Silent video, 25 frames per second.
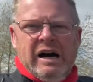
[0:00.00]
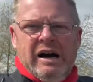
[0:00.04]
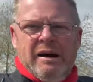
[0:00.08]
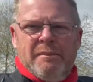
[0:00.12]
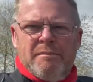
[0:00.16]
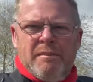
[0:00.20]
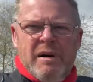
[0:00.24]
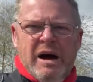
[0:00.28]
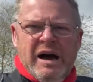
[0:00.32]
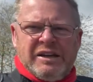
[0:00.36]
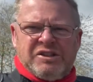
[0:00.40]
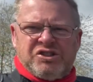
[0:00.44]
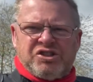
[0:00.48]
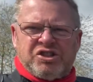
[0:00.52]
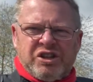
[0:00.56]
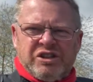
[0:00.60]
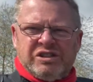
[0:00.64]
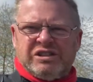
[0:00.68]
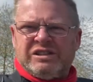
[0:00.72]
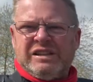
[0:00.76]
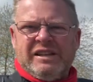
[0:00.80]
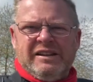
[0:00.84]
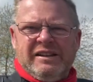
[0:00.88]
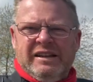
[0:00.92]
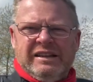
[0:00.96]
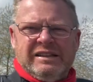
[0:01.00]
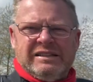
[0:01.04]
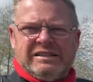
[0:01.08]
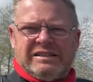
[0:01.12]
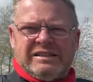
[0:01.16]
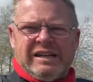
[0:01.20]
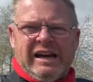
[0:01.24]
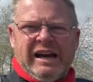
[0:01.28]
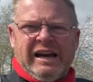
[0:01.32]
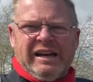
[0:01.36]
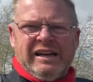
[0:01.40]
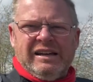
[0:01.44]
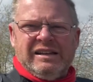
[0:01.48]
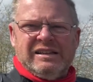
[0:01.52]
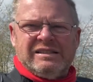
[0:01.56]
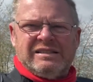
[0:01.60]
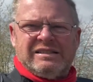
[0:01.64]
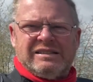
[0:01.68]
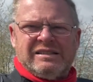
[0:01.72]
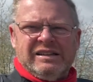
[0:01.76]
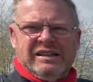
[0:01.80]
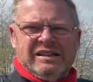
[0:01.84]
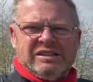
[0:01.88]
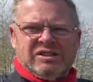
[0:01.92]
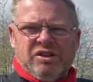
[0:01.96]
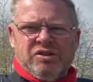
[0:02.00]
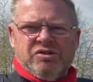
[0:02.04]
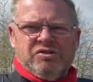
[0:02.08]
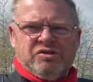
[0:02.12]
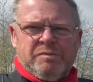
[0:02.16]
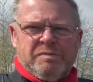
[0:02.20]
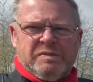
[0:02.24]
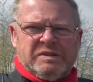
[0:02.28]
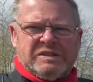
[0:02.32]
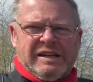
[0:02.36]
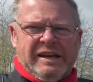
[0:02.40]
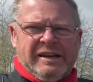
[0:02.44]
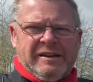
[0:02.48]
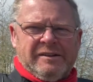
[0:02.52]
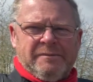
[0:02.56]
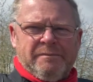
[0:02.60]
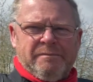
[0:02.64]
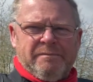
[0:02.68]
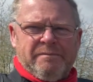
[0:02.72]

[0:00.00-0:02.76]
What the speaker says: My trust in these tyres is 100%.